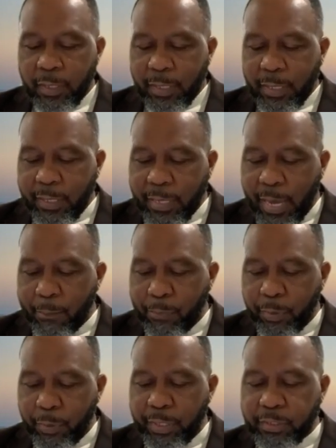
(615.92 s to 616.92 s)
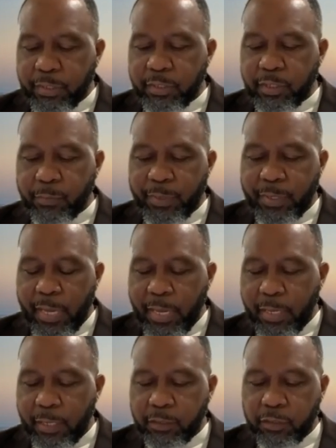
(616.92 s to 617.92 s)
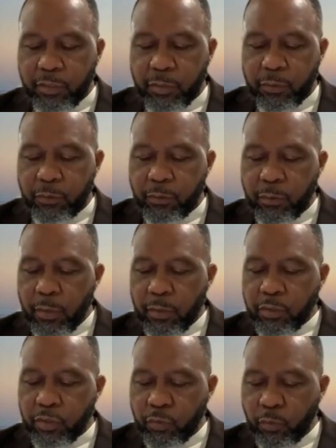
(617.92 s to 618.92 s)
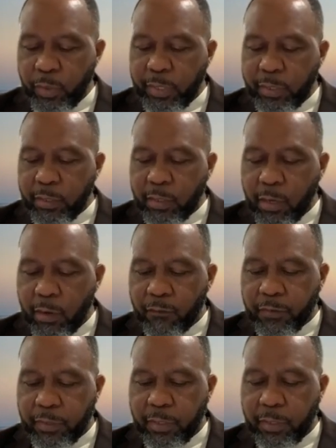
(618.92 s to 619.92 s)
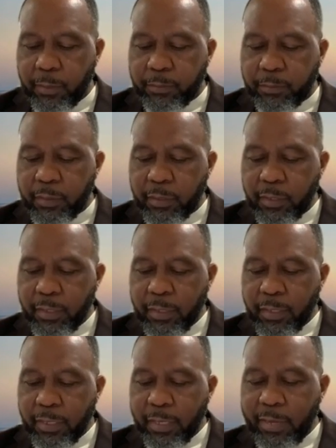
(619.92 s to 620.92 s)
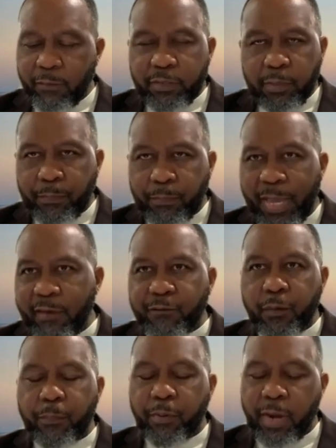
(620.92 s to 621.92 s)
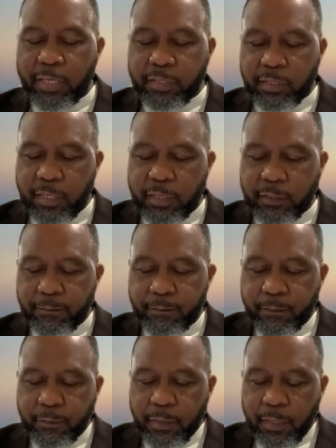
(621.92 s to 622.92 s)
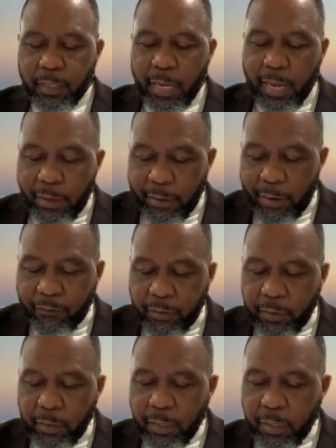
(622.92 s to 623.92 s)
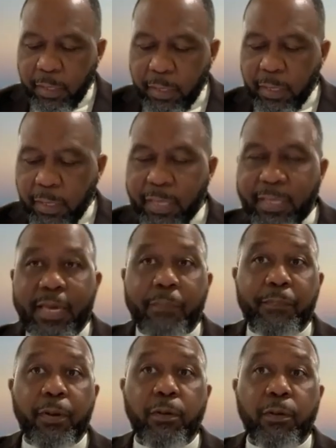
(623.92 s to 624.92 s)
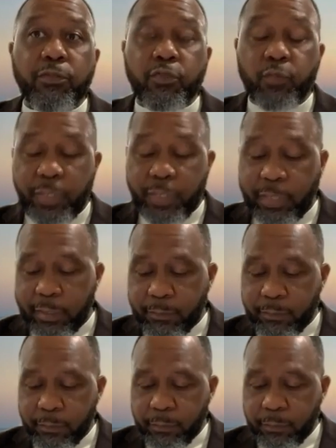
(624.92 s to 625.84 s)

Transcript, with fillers: he got braces and began to swing the golf clubs. It was a painful process. However, he kept on swinging.